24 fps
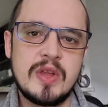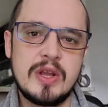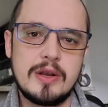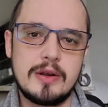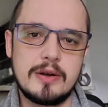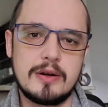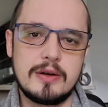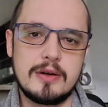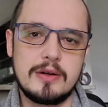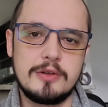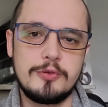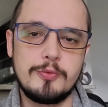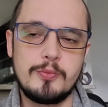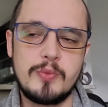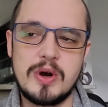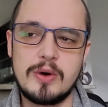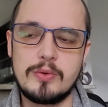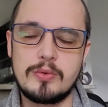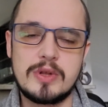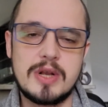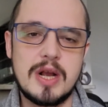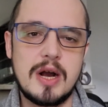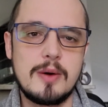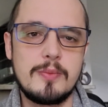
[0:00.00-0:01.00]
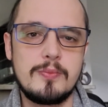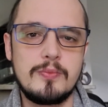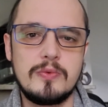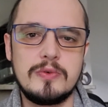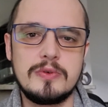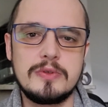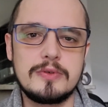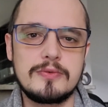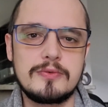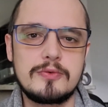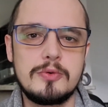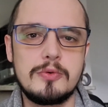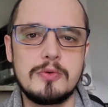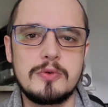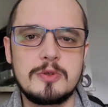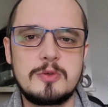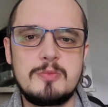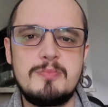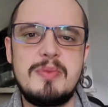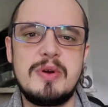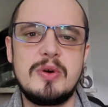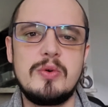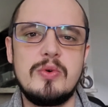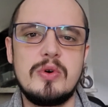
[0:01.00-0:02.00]
The World Cup was, of course,
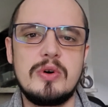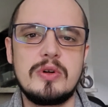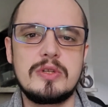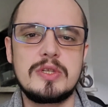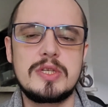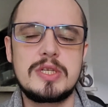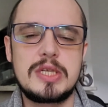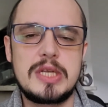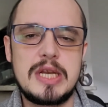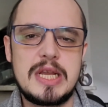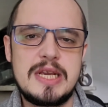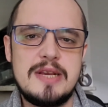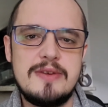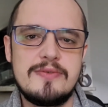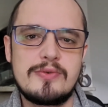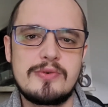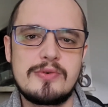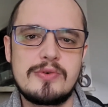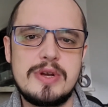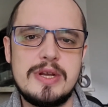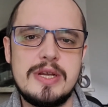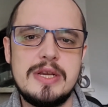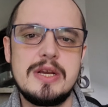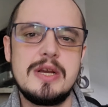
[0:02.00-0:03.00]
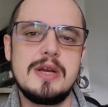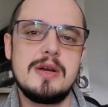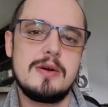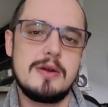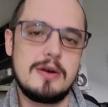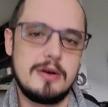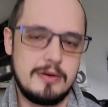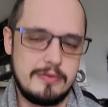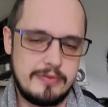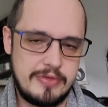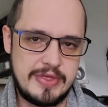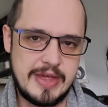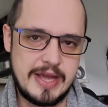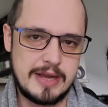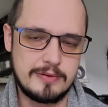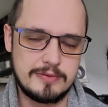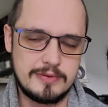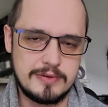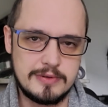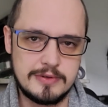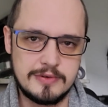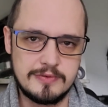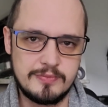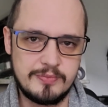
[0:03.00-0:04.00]
built on slavery.
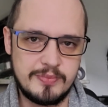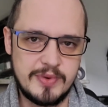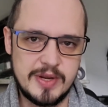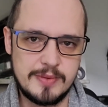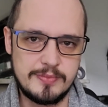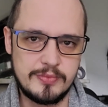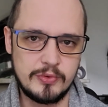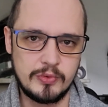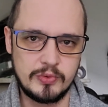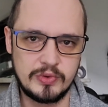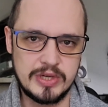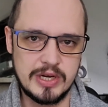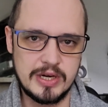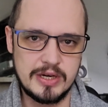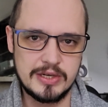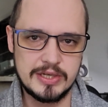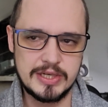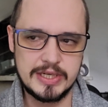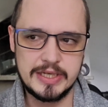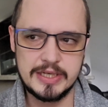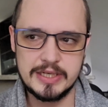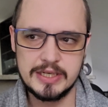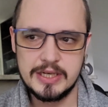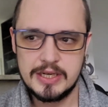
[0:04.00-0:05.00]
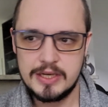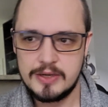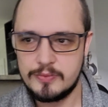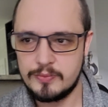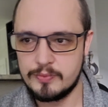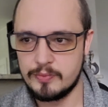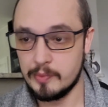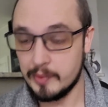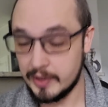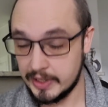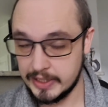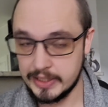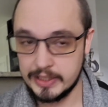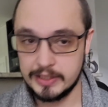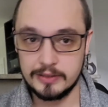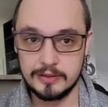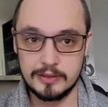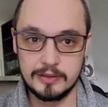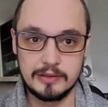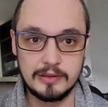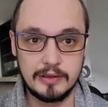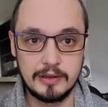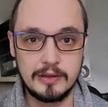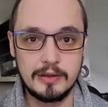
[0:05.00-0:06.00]
Thousands of people died, meaning
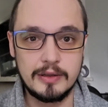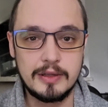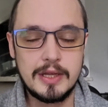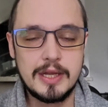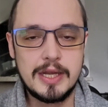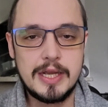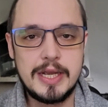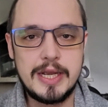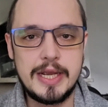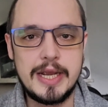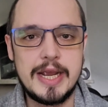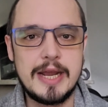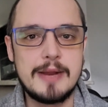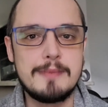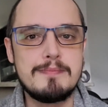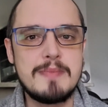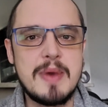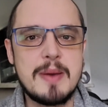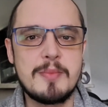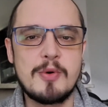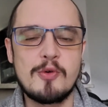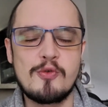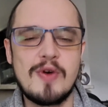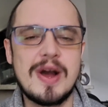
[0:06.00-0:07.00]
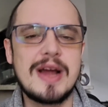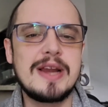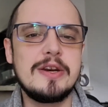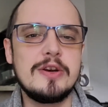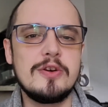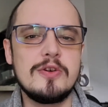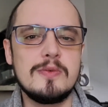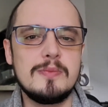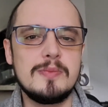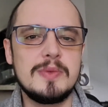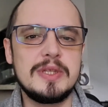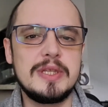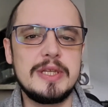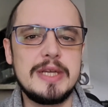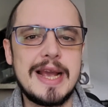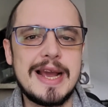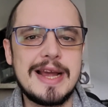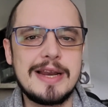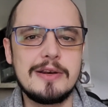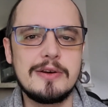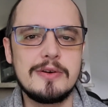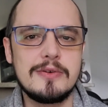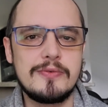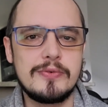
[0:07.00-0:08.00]
that the in memorandum at the
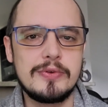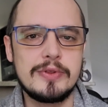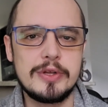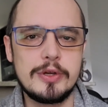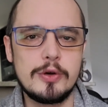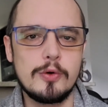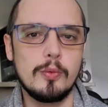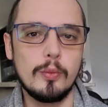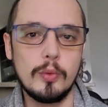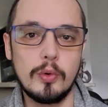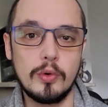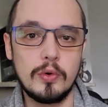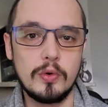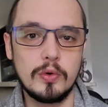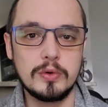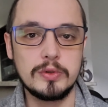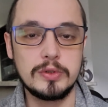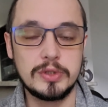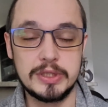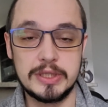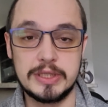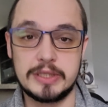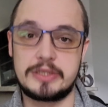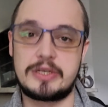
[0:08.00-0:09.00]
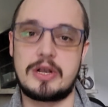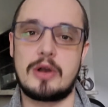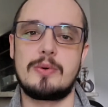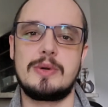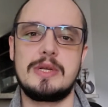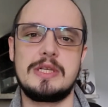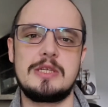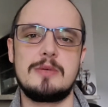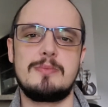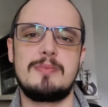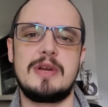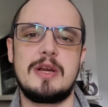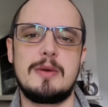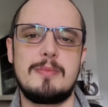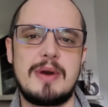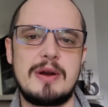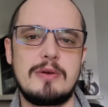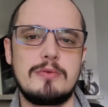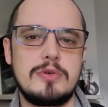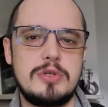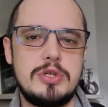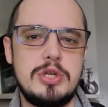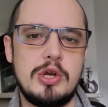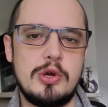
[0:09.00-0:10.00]
end for the awards is going to be
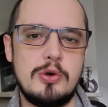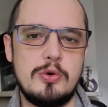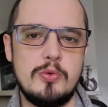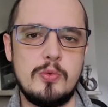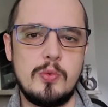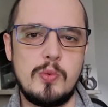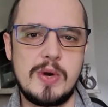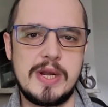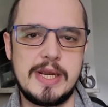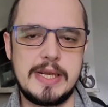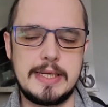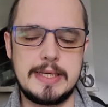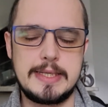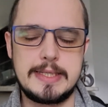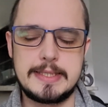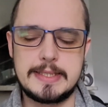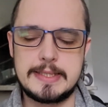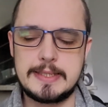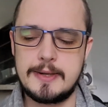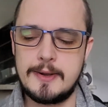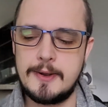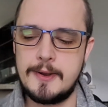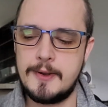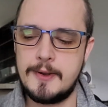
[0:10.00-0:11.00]
about 2 weeks.